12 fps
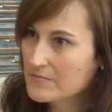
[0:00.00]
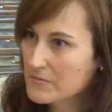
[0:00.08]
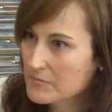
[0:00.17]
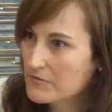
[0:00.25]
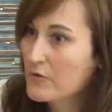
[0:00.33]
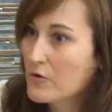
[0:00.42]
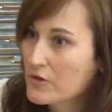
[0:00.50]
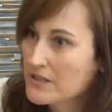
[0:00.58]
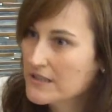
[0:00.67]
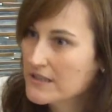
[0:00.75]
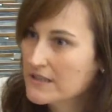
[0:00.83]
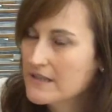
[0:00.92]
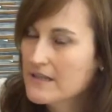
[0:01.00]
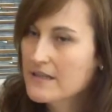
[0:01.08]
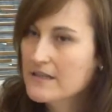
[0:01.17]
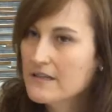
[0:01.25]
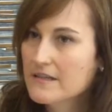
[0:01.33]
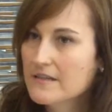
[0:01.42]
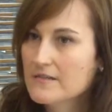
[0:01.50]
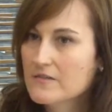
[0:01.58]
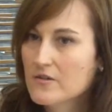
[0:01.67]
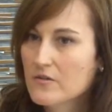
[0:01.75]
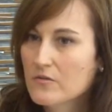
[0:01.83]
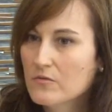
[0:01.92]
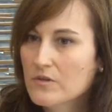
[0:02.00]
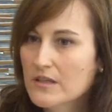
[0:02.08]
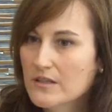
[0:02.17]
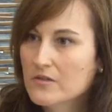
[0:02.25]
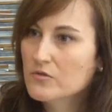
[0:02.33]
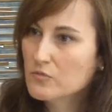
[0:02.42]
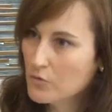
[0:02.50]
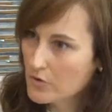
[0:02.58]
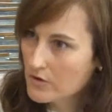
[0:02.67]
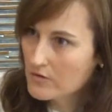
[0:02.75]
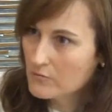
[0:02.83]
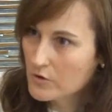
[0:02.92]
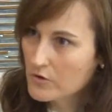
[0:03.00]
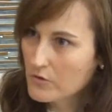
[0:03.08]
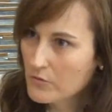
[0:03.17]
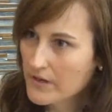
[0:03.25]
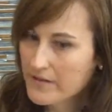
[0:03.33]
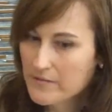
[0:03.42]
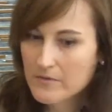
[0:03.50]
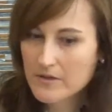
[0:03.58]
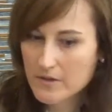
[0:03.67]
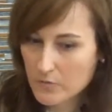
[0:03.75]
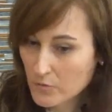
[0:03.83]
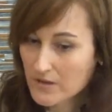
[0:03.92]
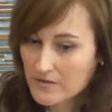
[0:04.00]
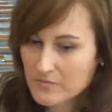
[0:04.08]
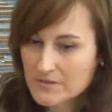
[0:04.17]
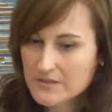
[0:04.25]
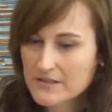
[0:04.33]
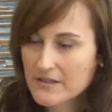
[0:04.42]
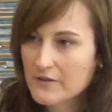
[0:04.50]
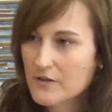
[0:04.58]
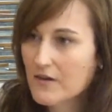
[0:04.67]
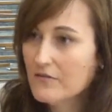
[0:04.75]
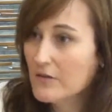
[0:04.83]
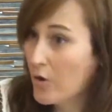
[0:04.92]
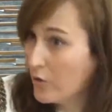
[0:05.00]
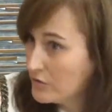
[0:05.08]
and people for holiday. So it could work way well, but you have a